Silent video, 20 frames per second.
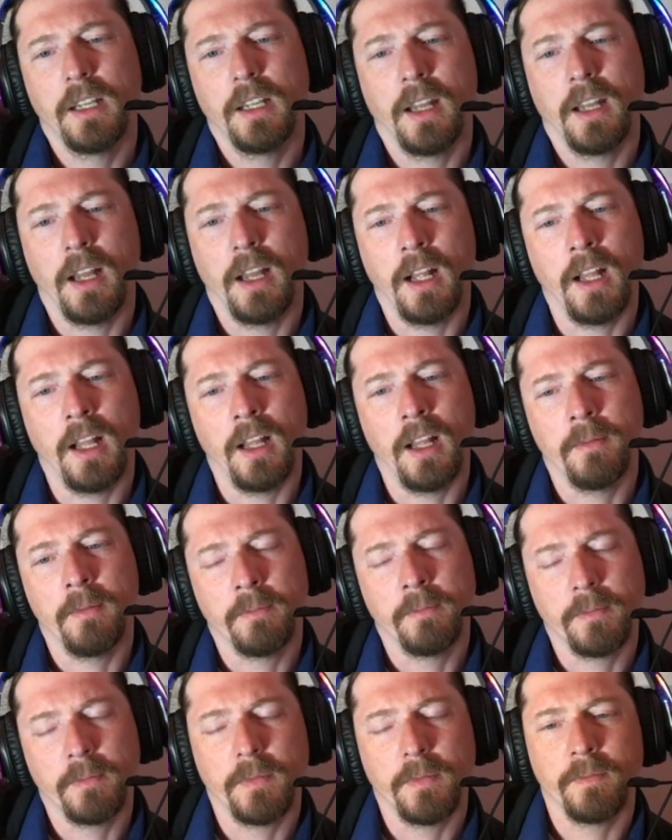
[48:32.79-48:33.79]

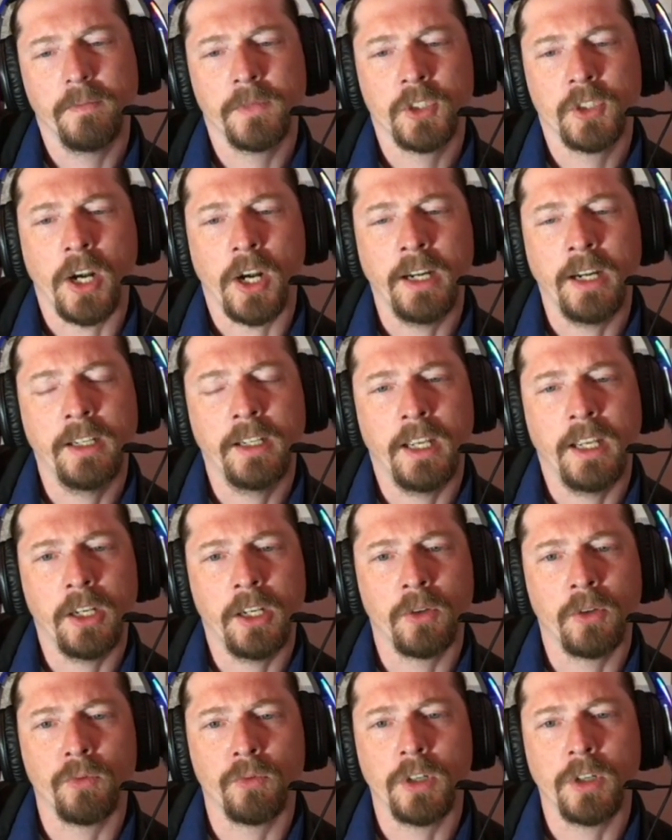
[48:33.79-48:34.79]
Trying to get your
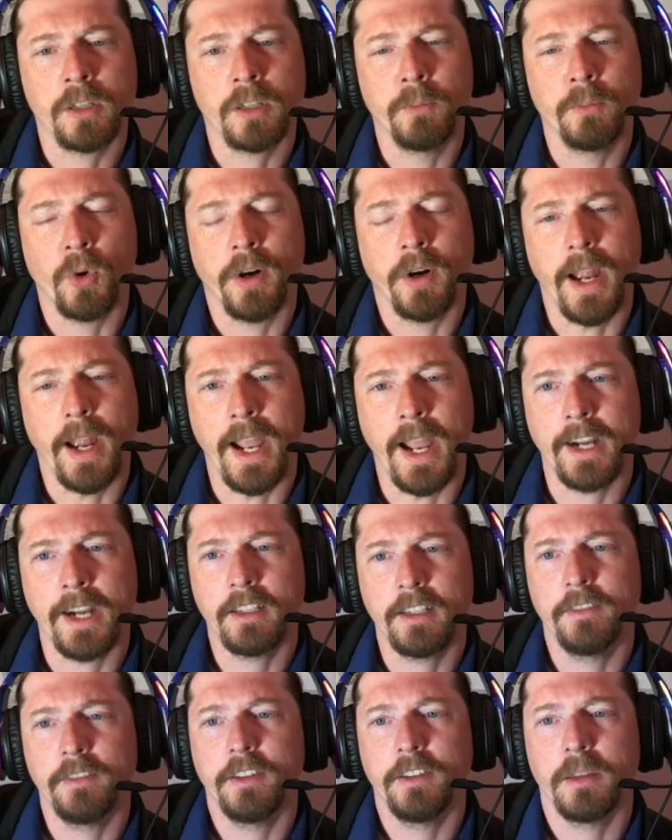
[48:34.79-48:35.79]
rook more
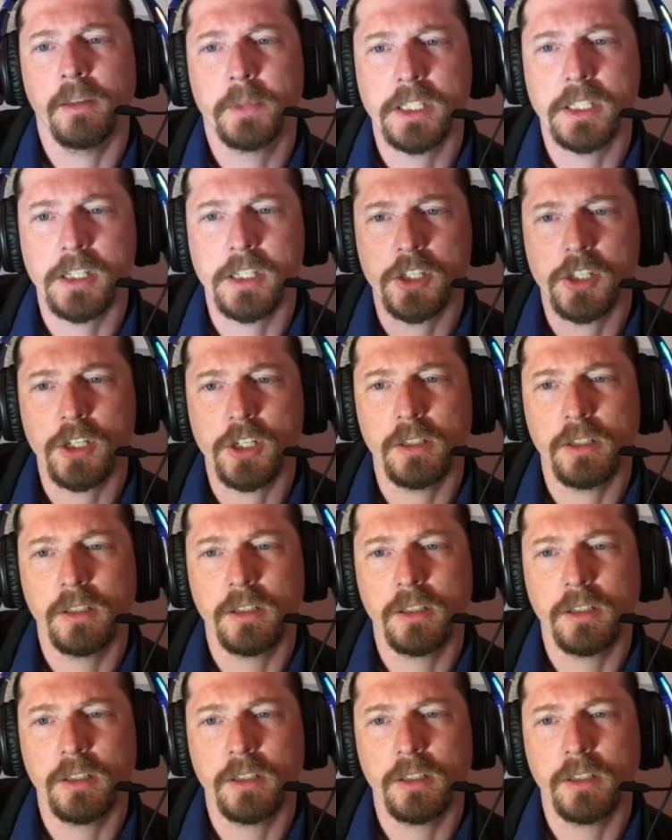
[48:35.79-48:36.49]
active in the position.